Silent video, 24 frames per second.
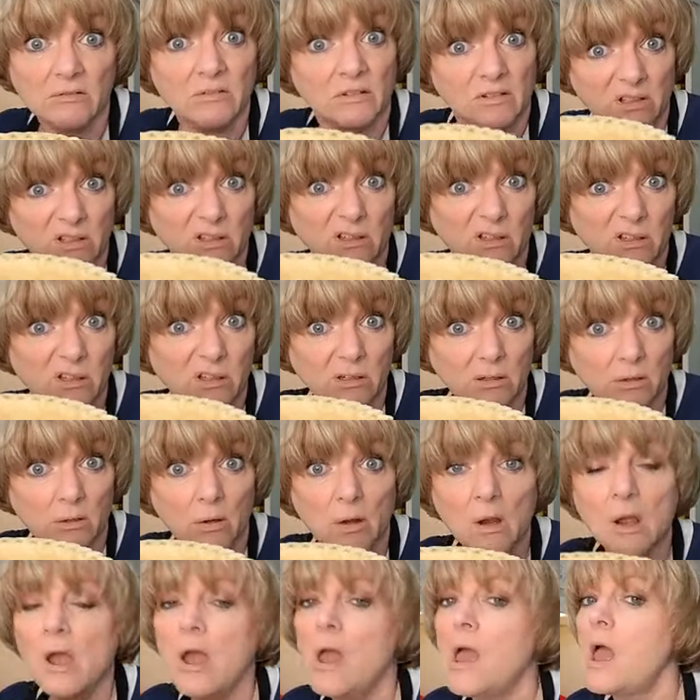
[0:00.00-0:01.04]
in here
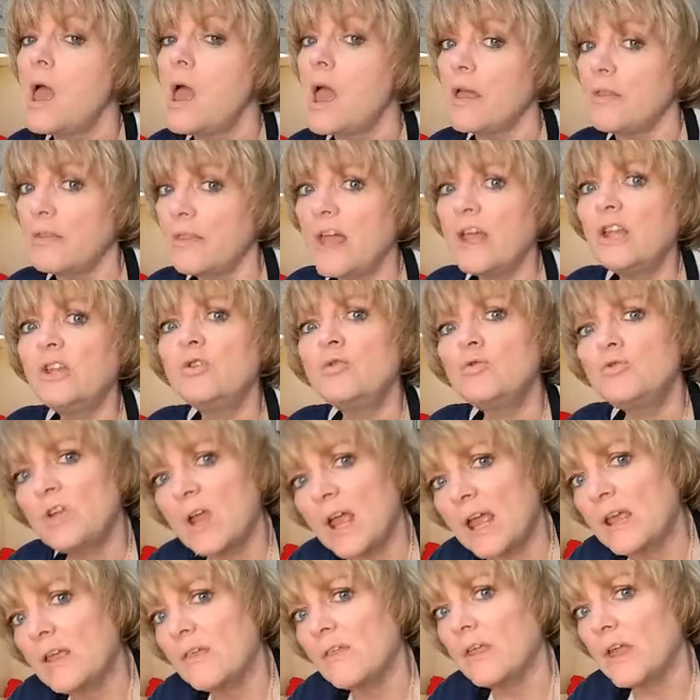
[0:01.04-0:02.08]
and then you
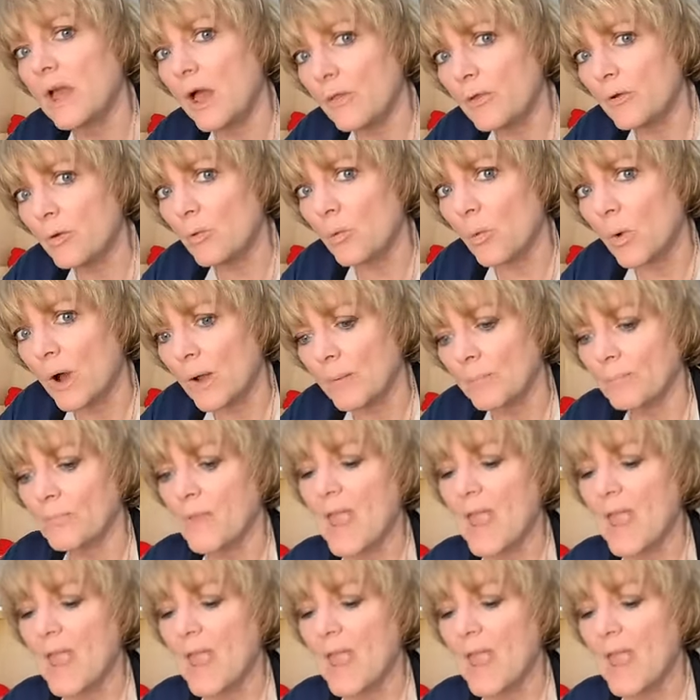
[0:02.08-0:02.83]
take the other one